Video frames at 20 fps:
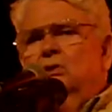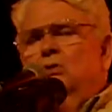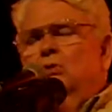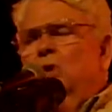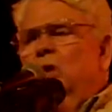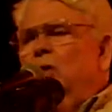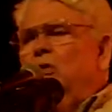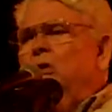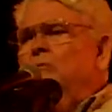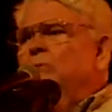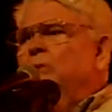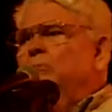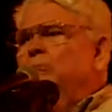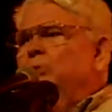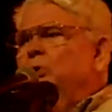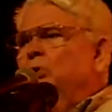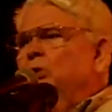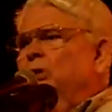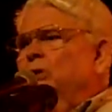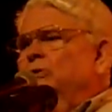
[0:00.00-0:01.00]
welcome
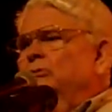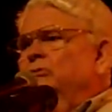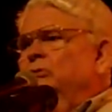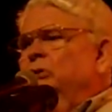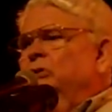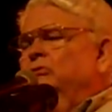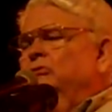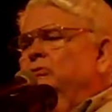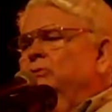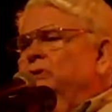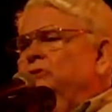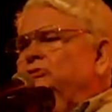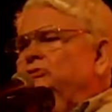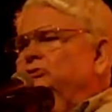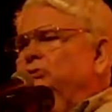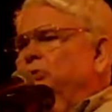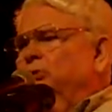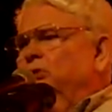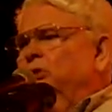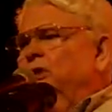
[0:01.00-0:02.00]
aboard
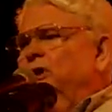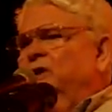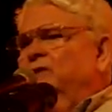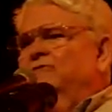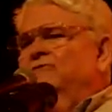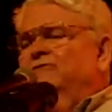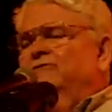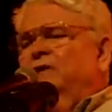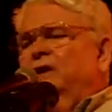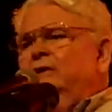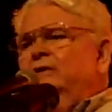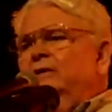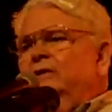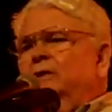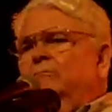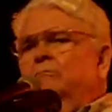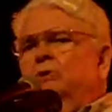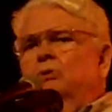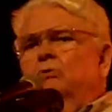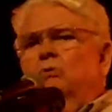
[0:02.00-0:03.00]
Northwest Orient Flight
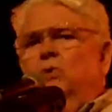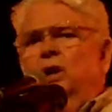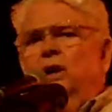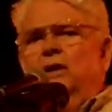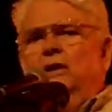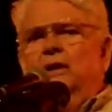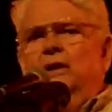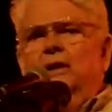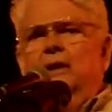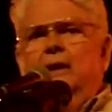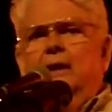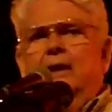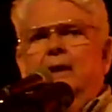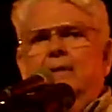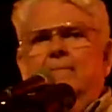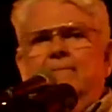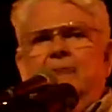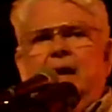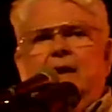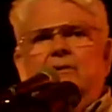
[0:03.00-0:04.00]
number 1,
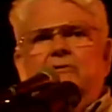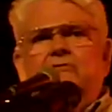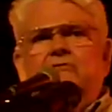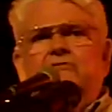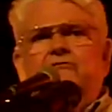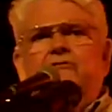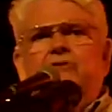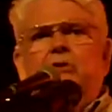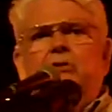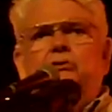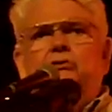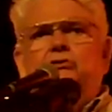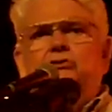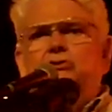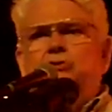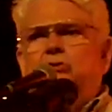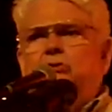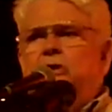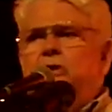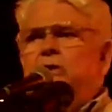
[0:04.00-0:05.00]
bound for
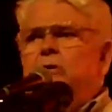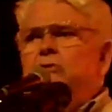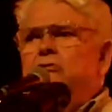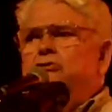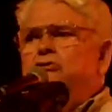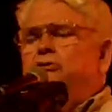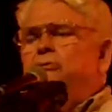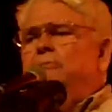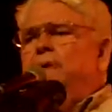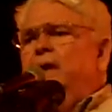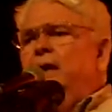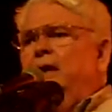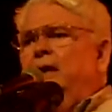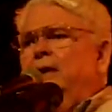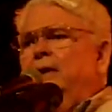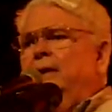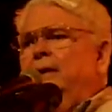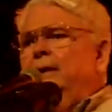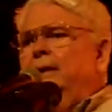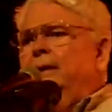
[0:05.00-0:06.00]
Tokyo,
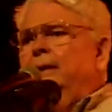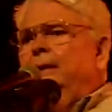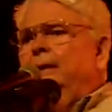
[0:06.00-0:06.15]
Japan,